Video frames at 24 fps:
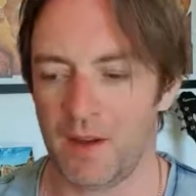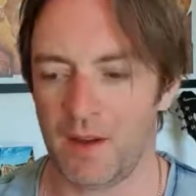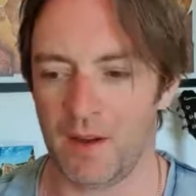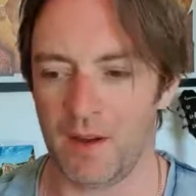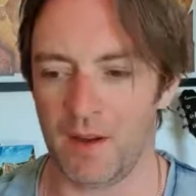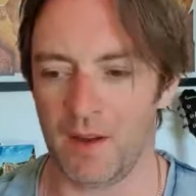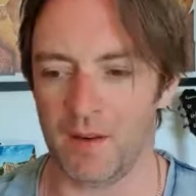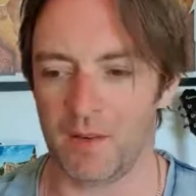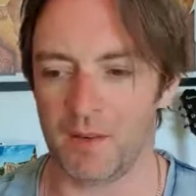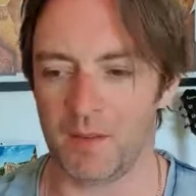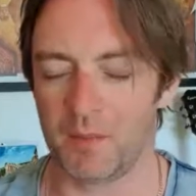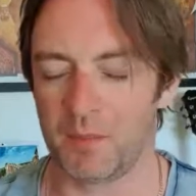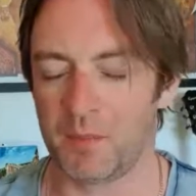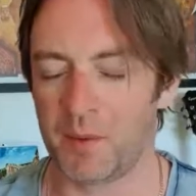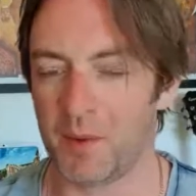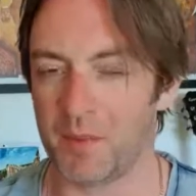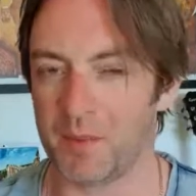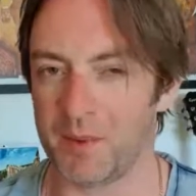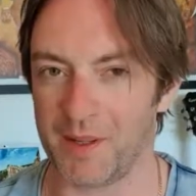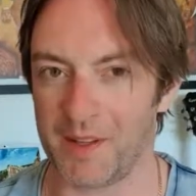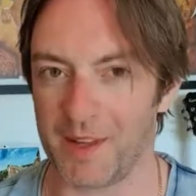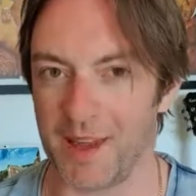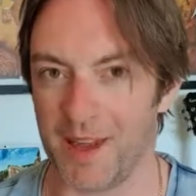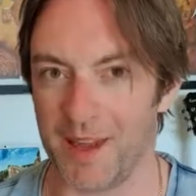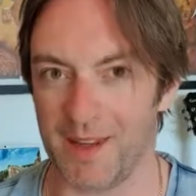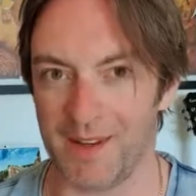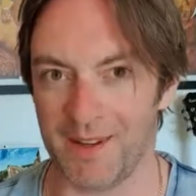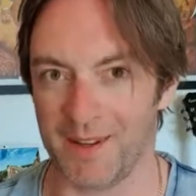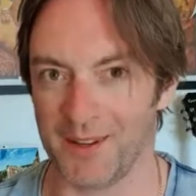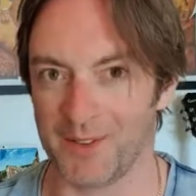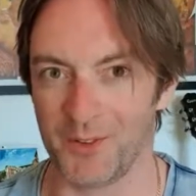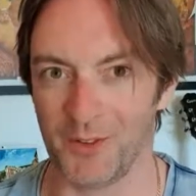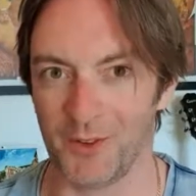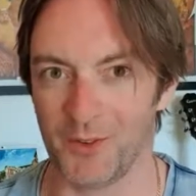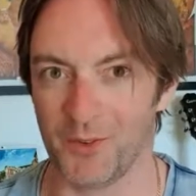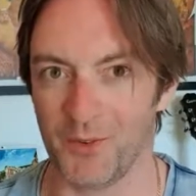And probably getting
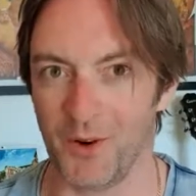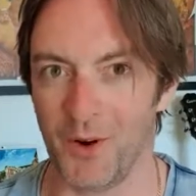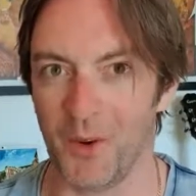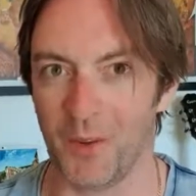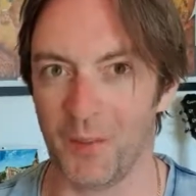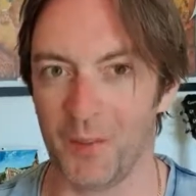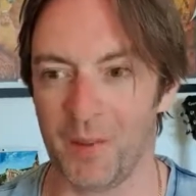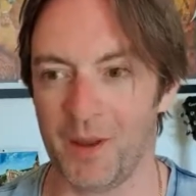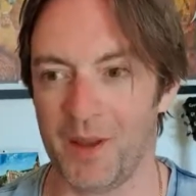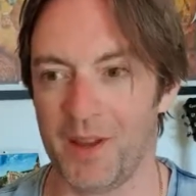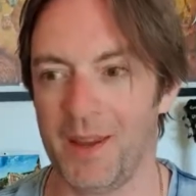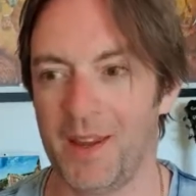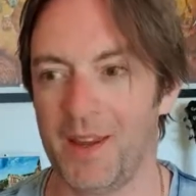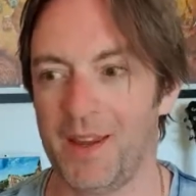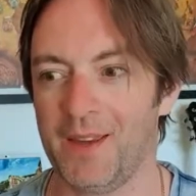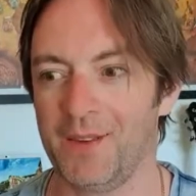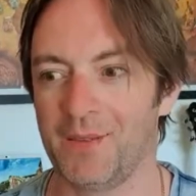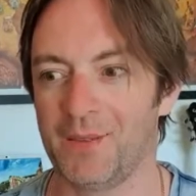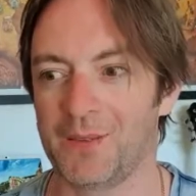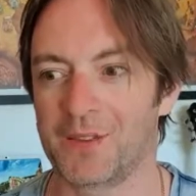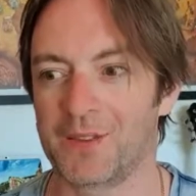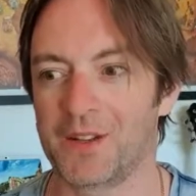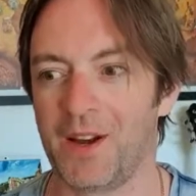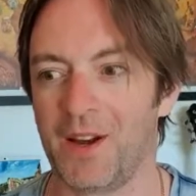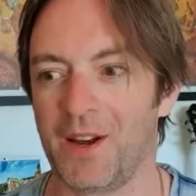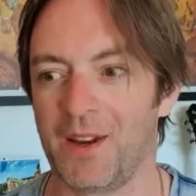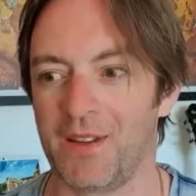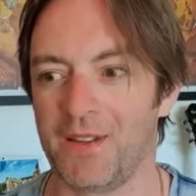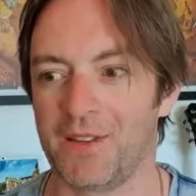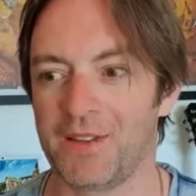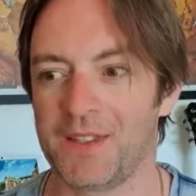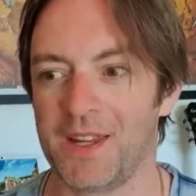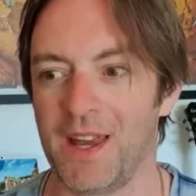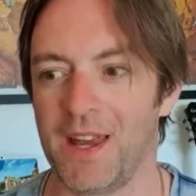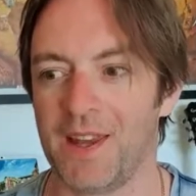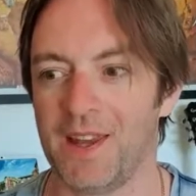this all wrong, but he was kind
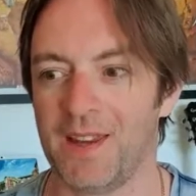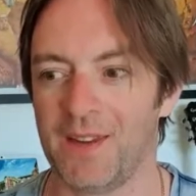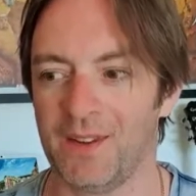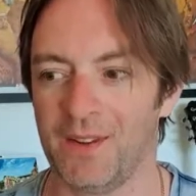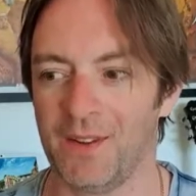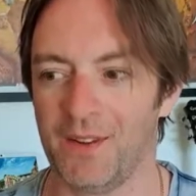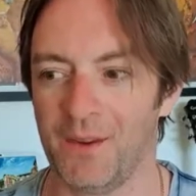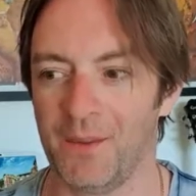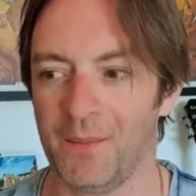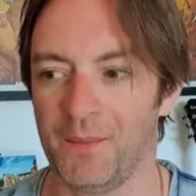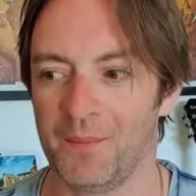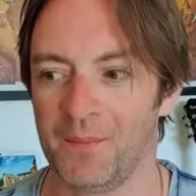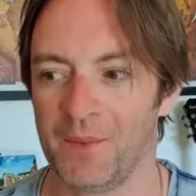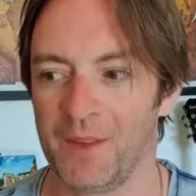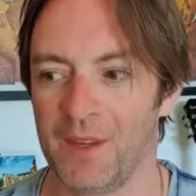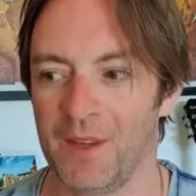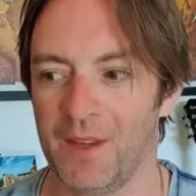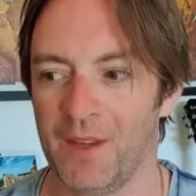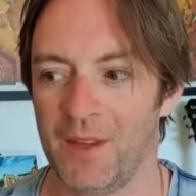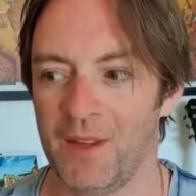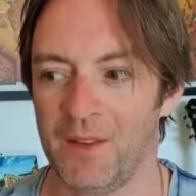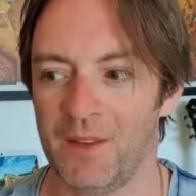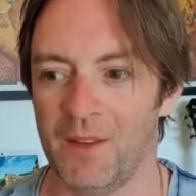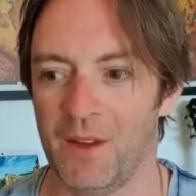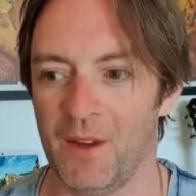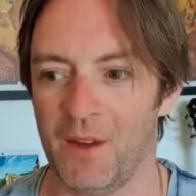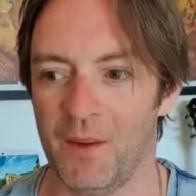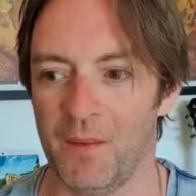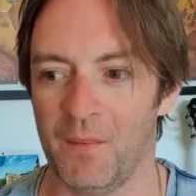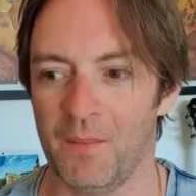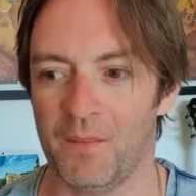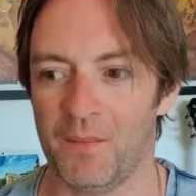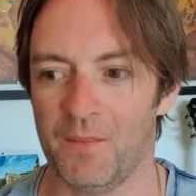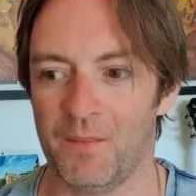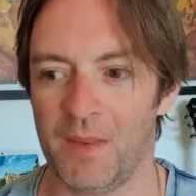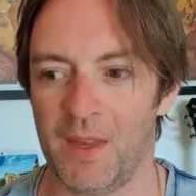of saying that
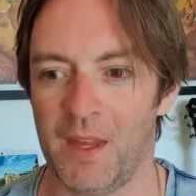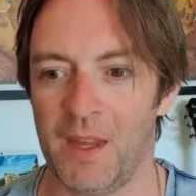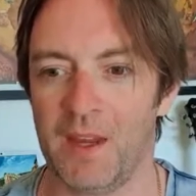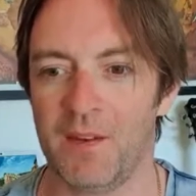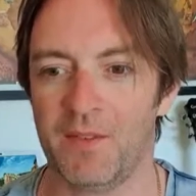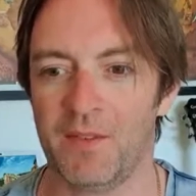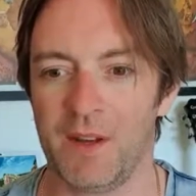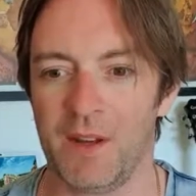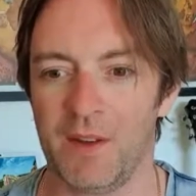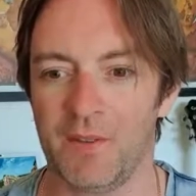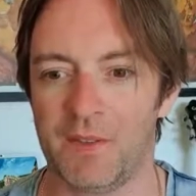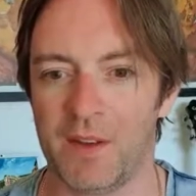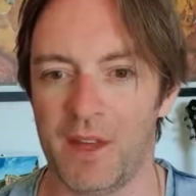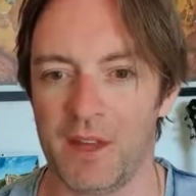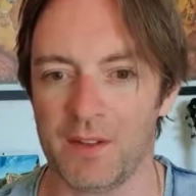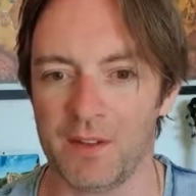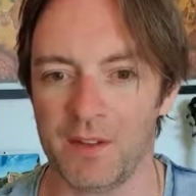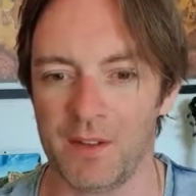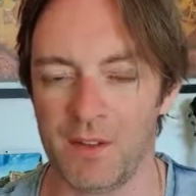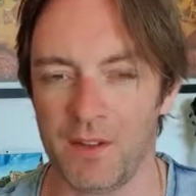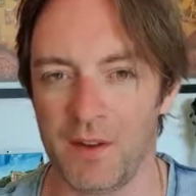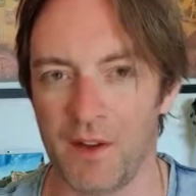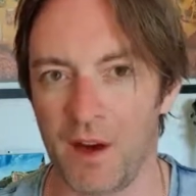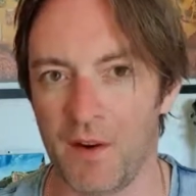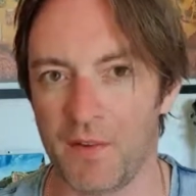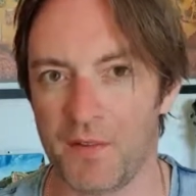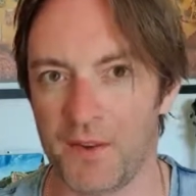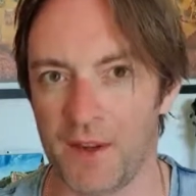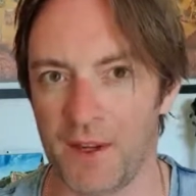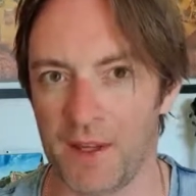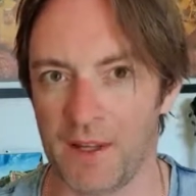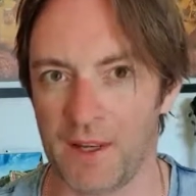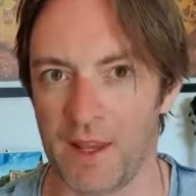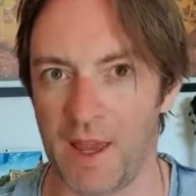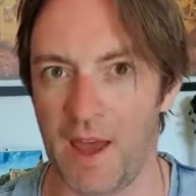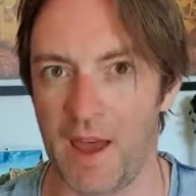even if there's
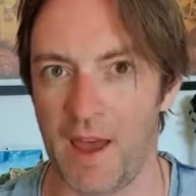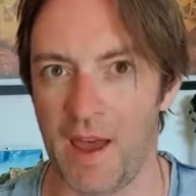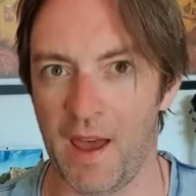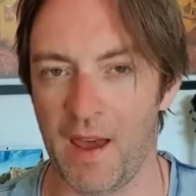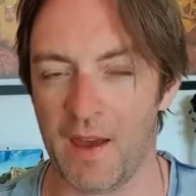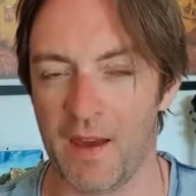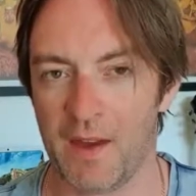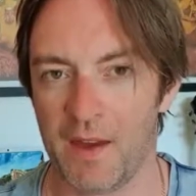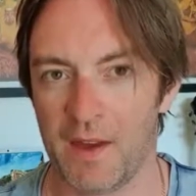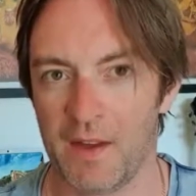nothing there,